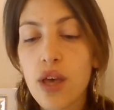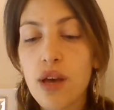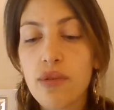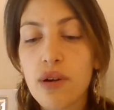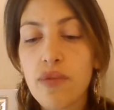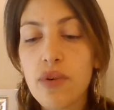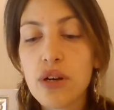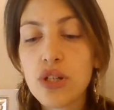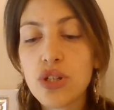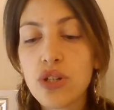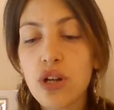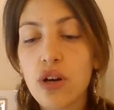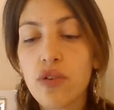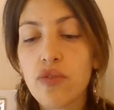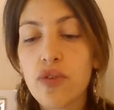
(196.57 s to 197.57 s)
Preparation
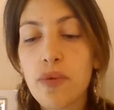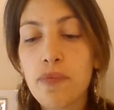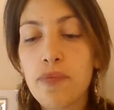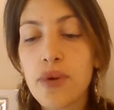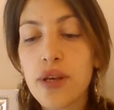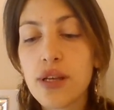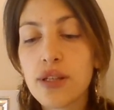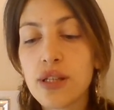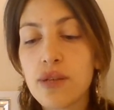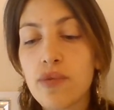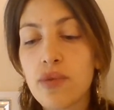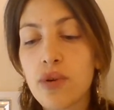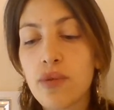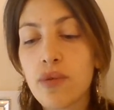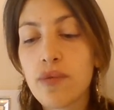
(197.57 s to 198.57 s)
of
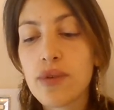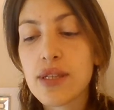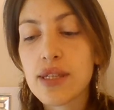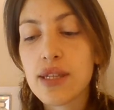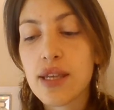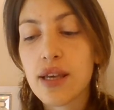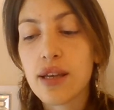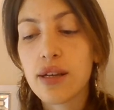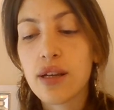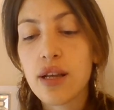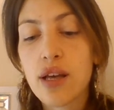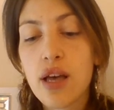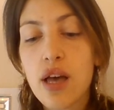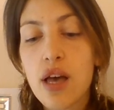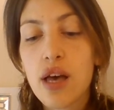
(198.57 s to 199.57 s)
p-Dibromobenzene.
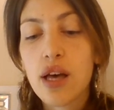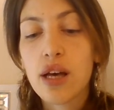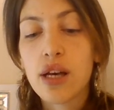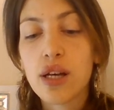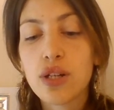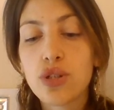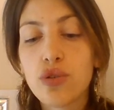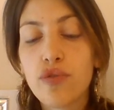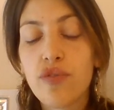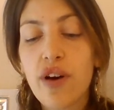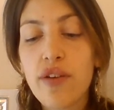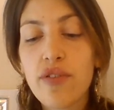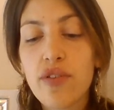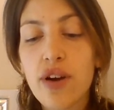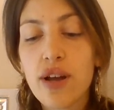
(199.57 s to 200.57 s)
To
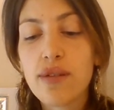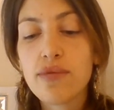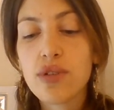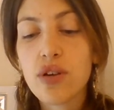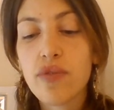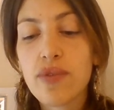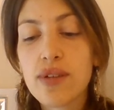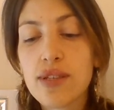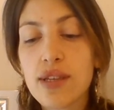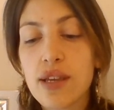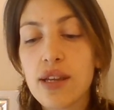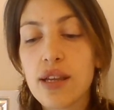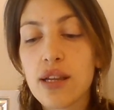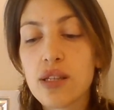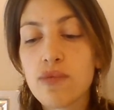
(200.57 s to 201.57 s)
5 grams of benzene
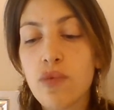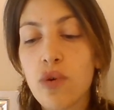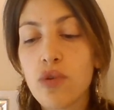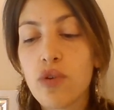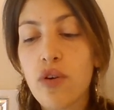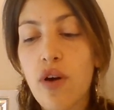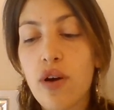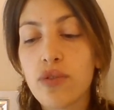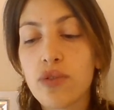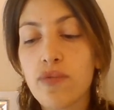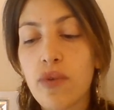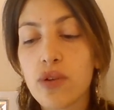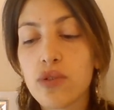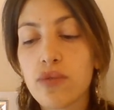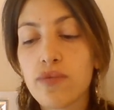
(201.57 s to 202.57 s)
in a small round
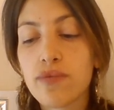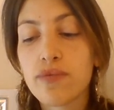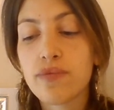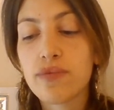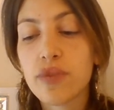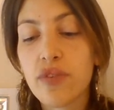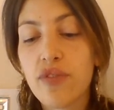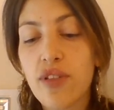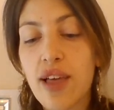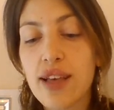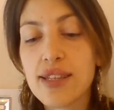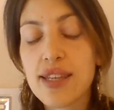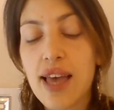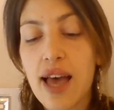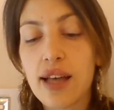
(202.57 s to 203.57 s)
bottom
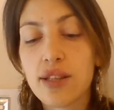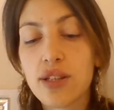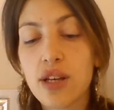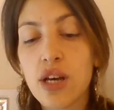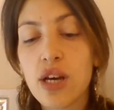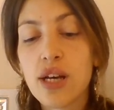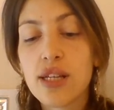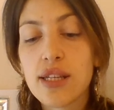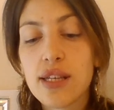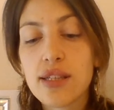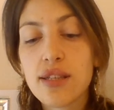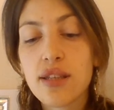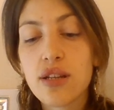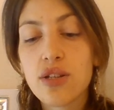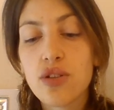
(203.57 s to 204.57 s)
flask, add 10
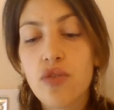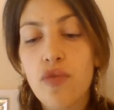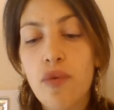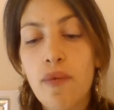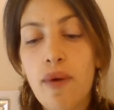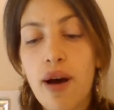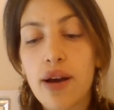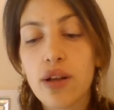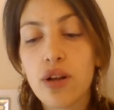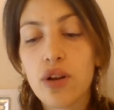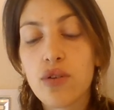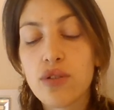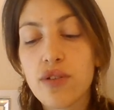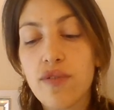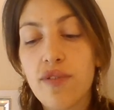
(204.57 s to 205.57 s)
centiliters of bromine.
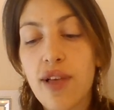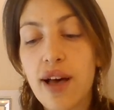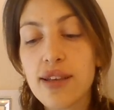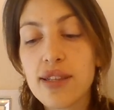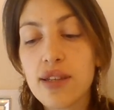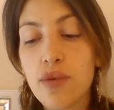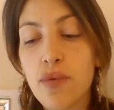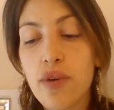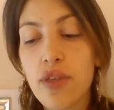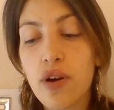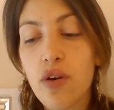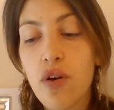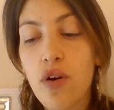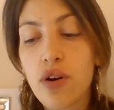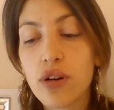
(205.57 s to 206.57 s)
Close the flask with a
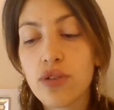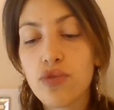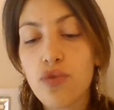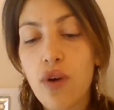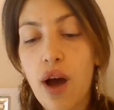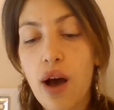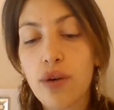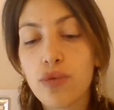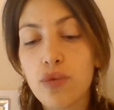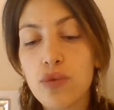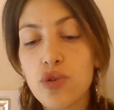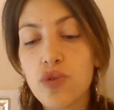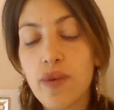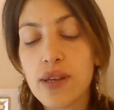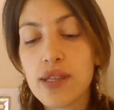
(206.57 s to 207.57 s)
cork throughout
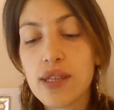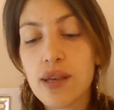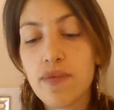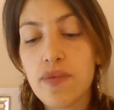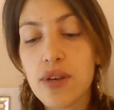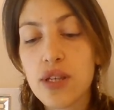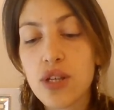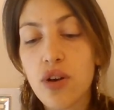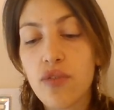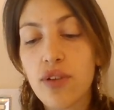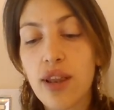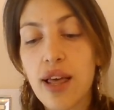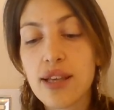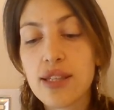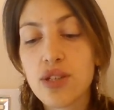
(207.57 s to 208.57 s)
which passes a piece of
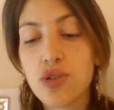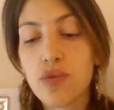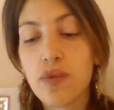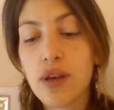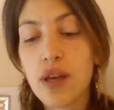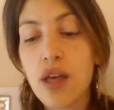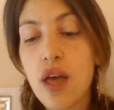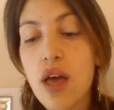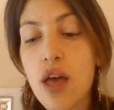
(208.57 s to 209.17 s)
glass tubing